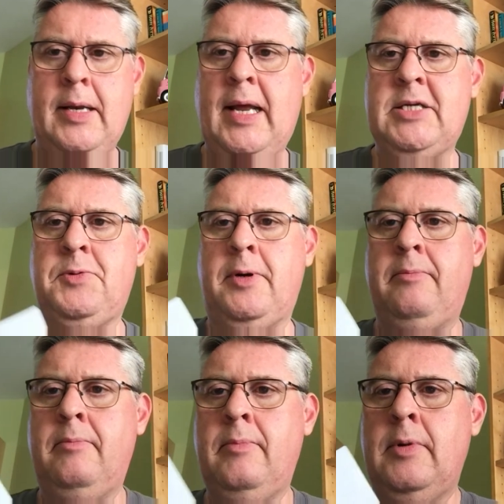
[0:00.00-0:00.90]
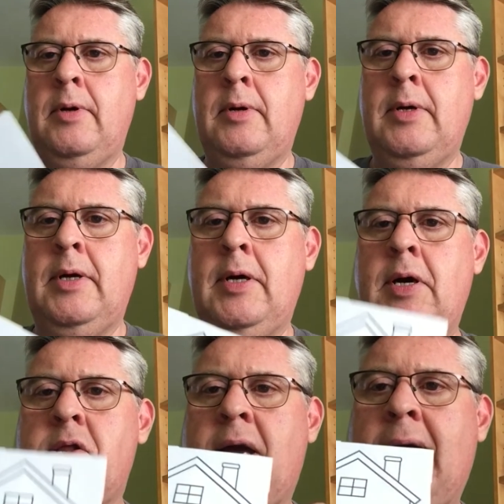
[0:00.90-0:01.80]
next one
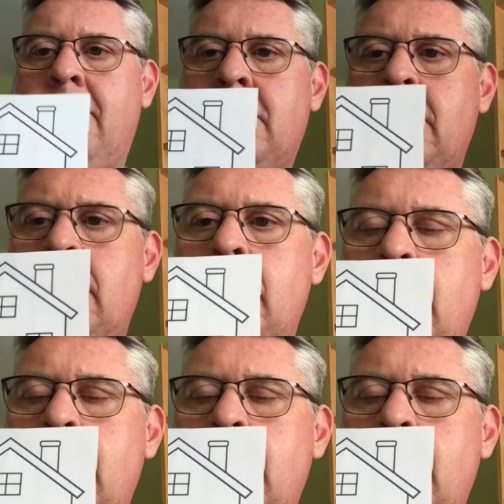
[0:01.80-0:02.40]
is a house.